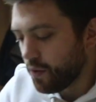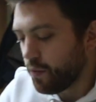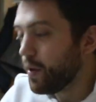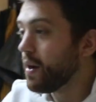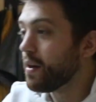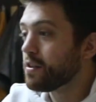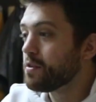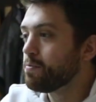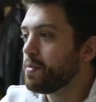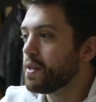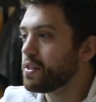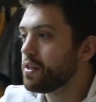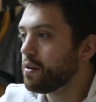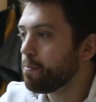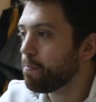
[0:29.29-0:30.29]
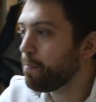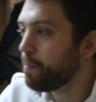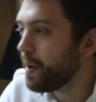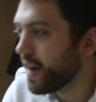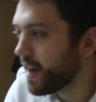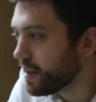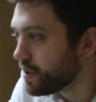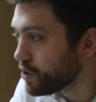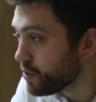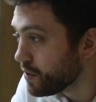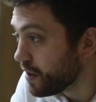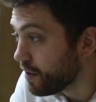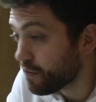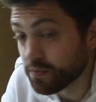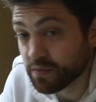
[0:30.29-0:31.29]
We got a special package
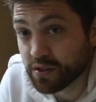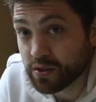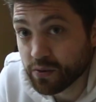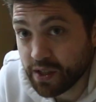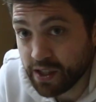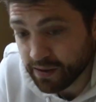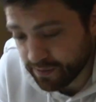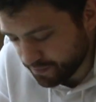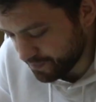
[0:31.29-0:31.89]
today from Sony.